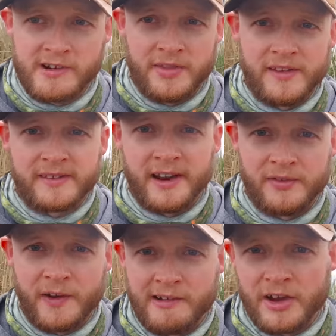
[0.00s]
Around this side
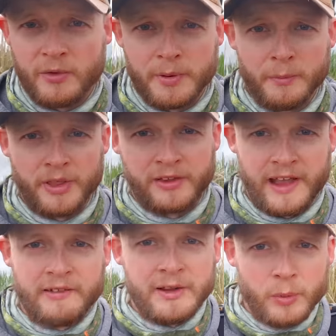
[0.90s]
it's very open, but there's a
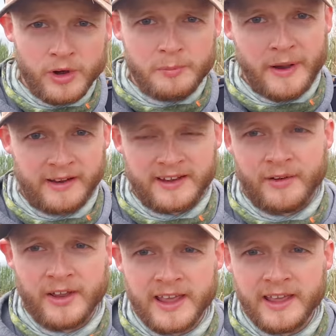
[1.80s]
heavily wooded bank
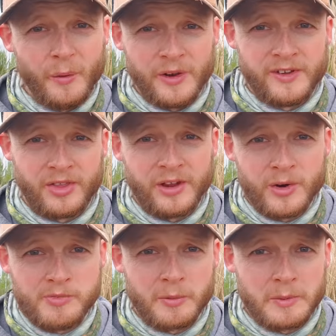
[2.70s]
down here, which I think
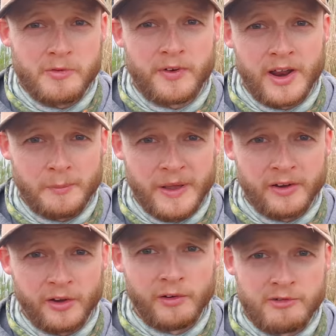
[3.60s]
will probably provide a bit
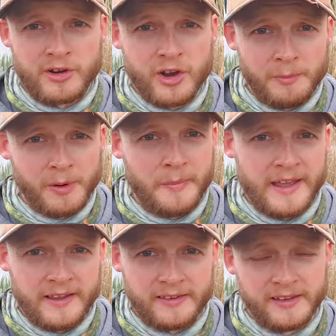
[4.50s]
of cover and a couple of
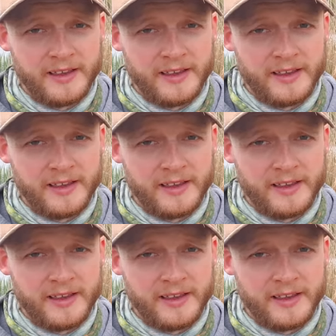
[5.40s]
bays.